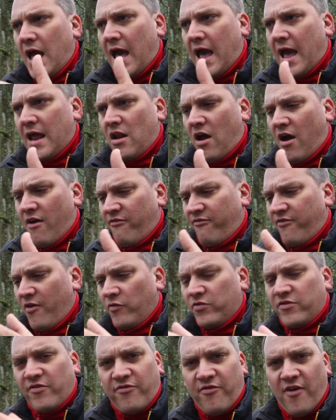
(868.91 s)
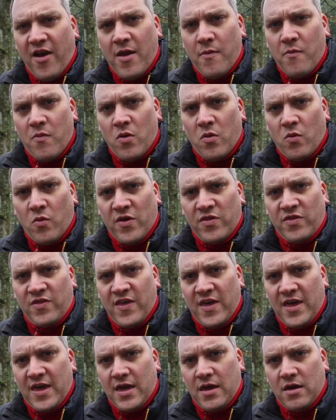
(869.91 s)
and I've filled the frame with
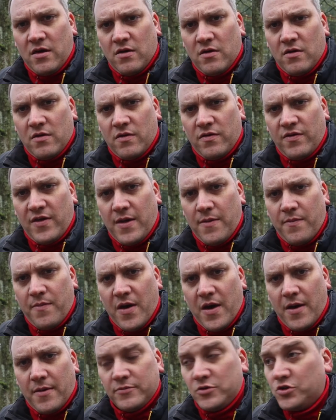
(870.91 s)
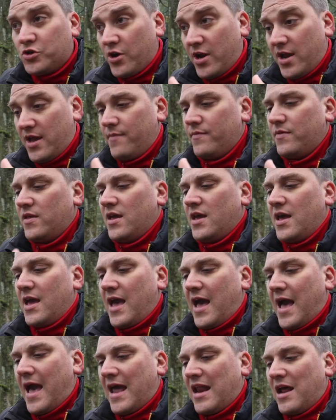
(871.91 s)
the, the um, tree,
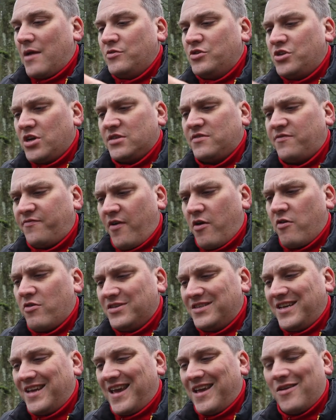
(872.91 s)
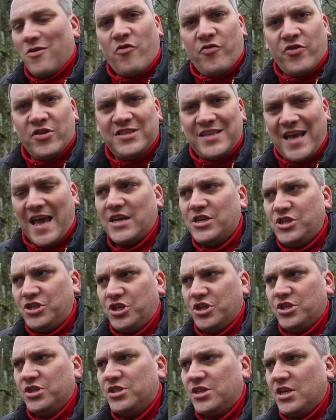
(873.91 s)
and I'm just focusing in on the
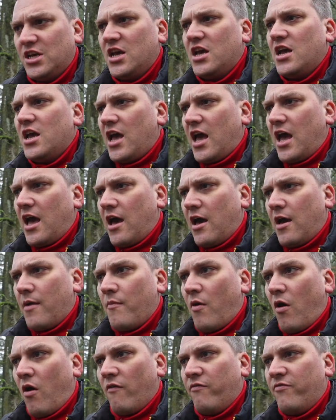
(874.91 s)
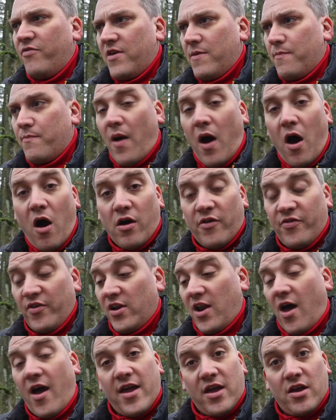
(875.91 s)
textures um, of the bark,
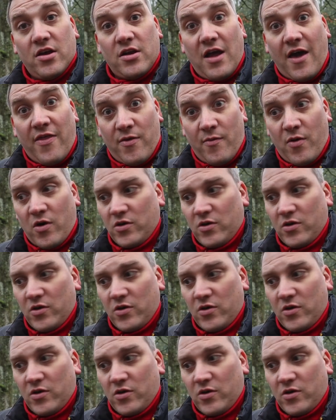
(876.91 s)
the lichen and the